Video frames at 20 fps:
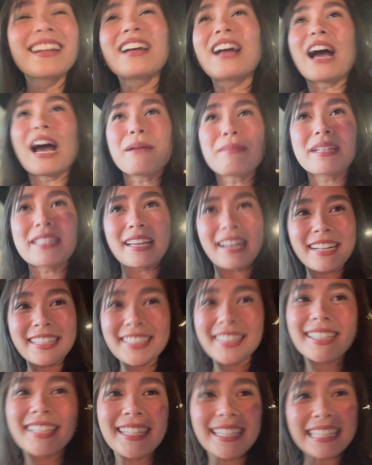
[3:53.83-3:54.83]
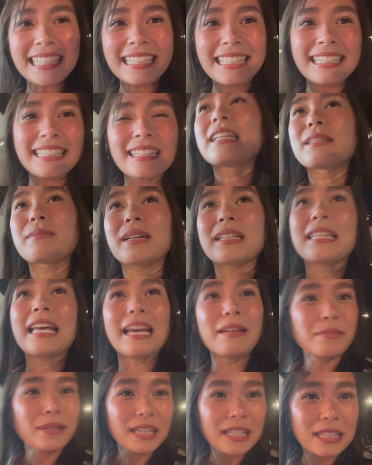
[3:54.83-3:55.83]
I'm excited to eat. It's about
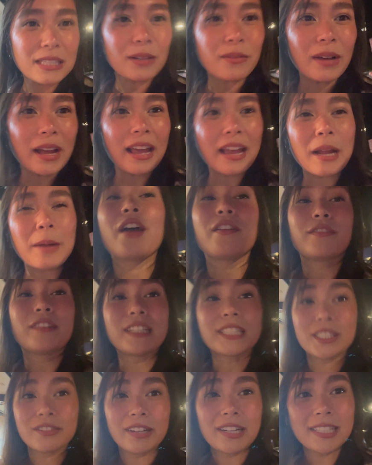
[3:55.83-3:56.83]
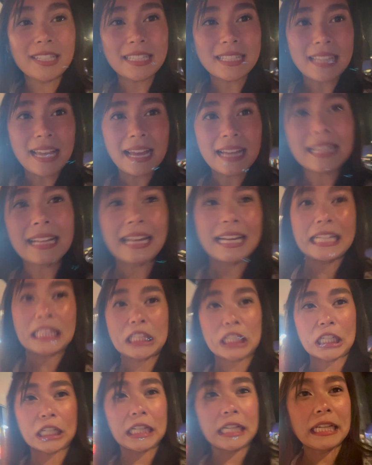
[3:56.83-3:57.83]
10 minutes away. Reservation's at
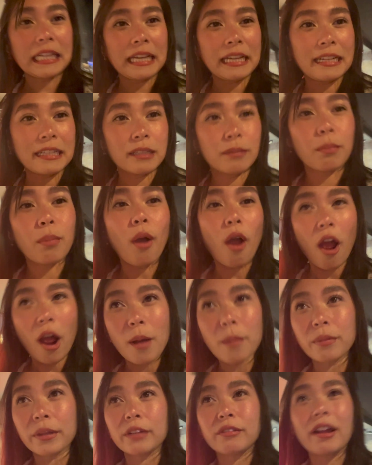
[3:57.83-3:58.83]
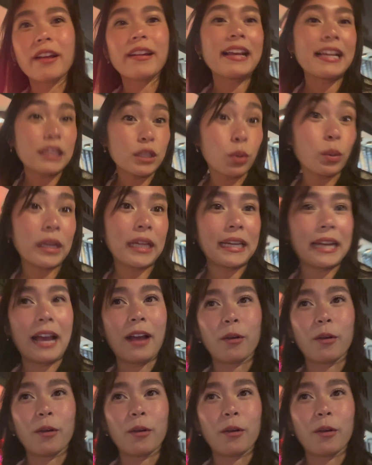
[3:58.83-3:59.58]
8:30 and it's probably around 8:20 now,